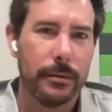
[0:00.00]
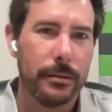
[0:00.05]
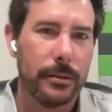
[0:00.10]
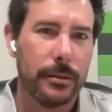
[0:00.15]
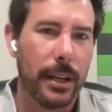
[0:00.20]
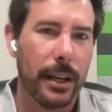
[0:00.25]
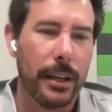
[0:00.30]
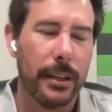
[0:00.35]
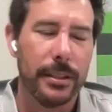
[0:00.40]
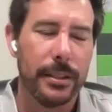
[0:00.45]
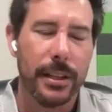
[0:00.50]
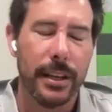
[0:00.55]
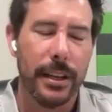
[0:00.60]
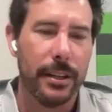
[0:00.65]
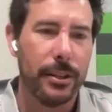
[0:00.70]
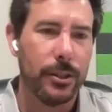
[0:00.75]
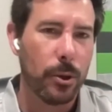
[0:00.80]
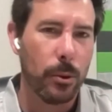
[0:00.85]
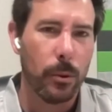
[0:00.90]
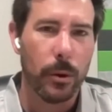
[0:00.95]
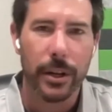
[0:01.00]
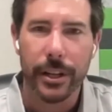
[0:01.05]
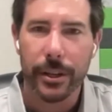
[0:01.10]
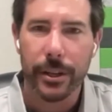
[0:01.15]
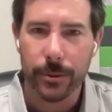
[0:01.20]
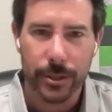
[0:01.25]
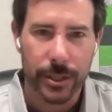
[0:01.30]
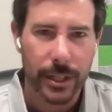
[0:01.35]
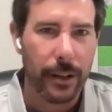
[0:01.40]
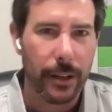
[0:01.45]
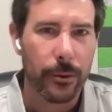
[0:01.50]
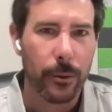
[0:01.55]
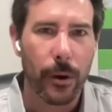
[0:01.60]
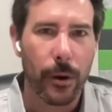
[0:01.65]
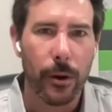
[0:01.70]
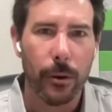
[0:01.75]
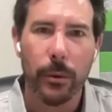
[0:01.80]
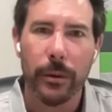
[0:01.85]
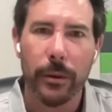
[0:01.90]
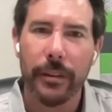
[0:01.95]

say ten, twenty years down the road,